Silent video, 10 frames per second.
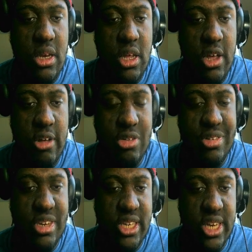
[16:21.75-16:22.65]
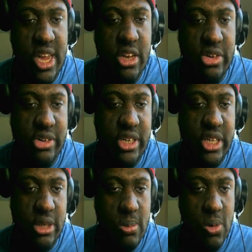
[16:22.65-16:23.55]
you know, due to his injuries,
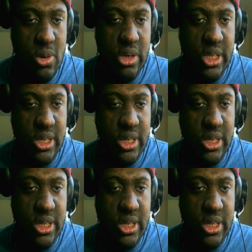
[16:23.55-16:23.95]
of course,